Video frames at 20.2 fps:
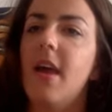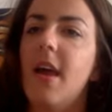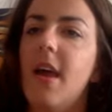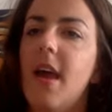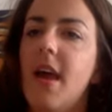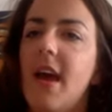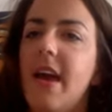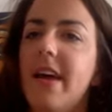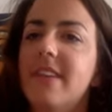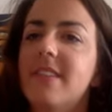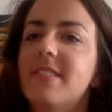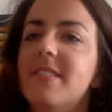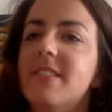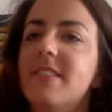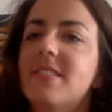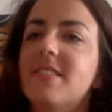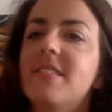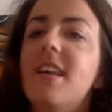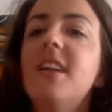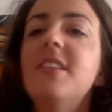As the
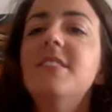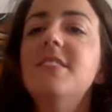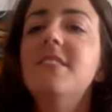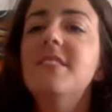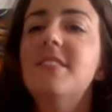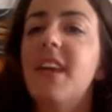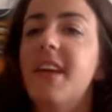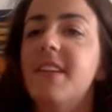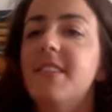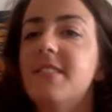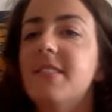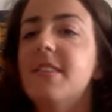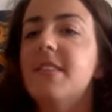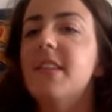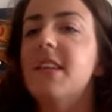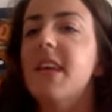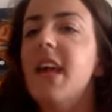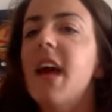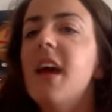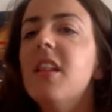sun sets,
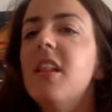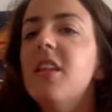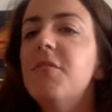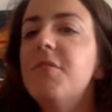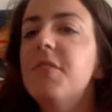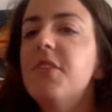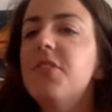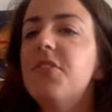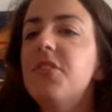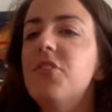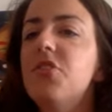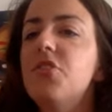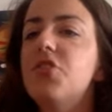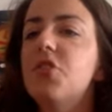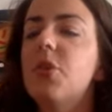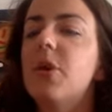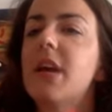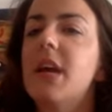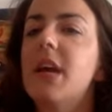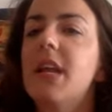the elephants
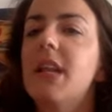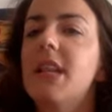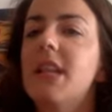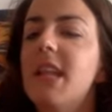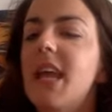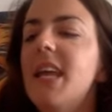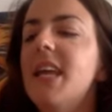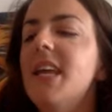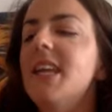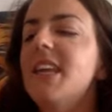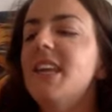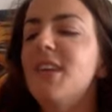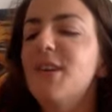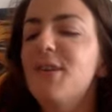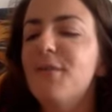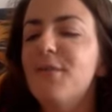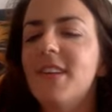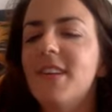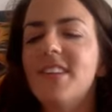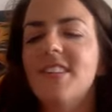enjoy a late
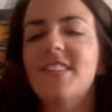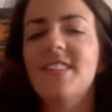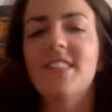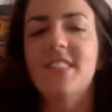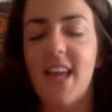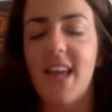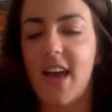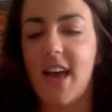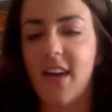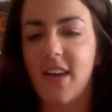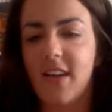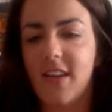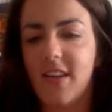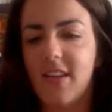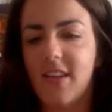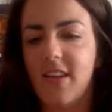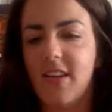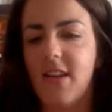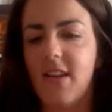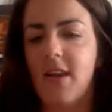evening snack.
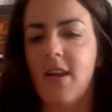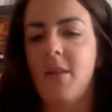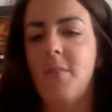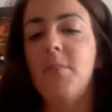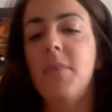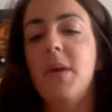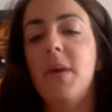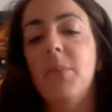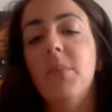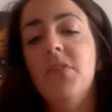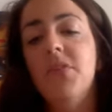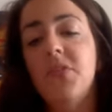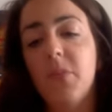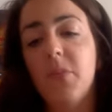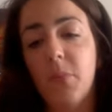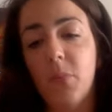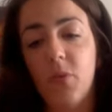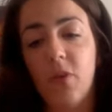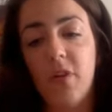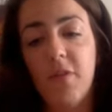Maybe some
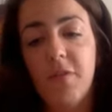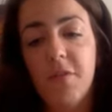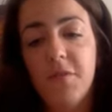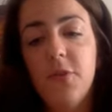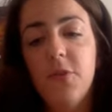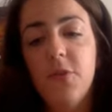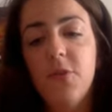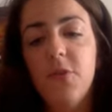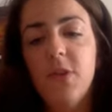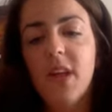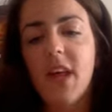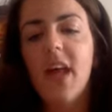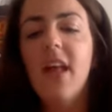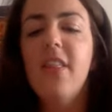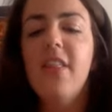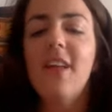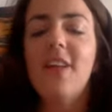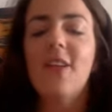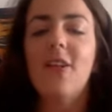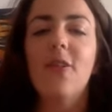more fruit, and
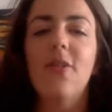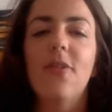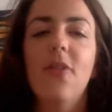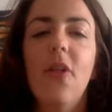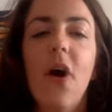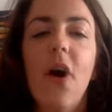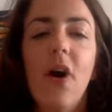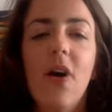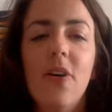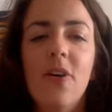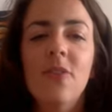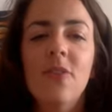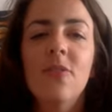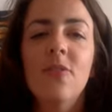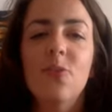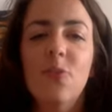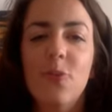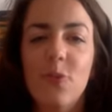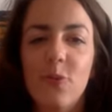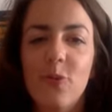then a long,
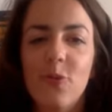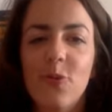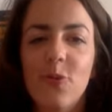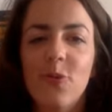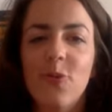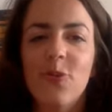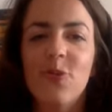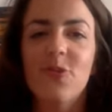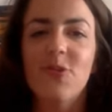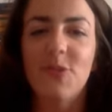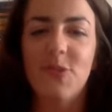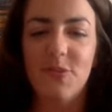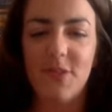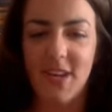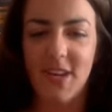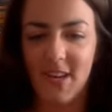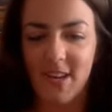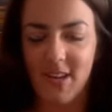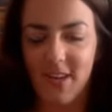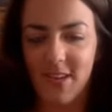cool
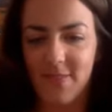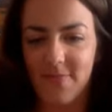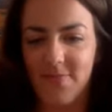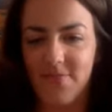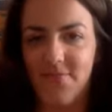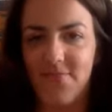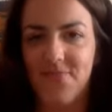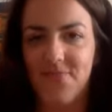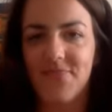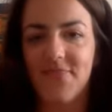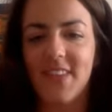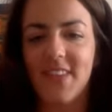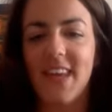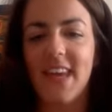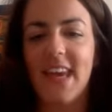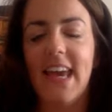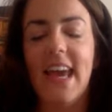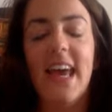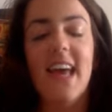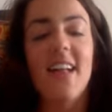drink.
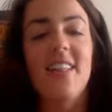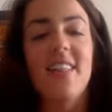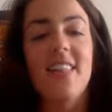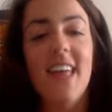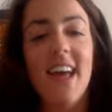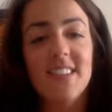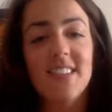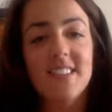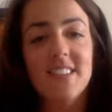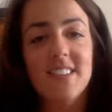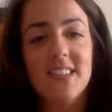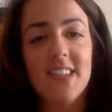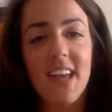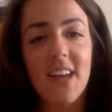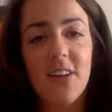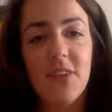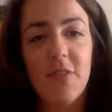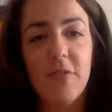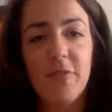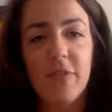And that's the
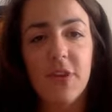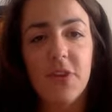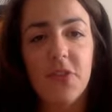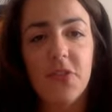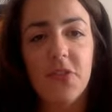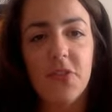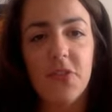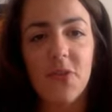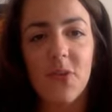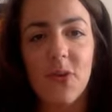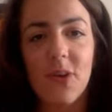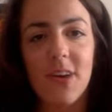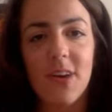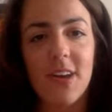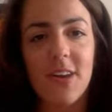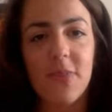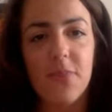end of our story.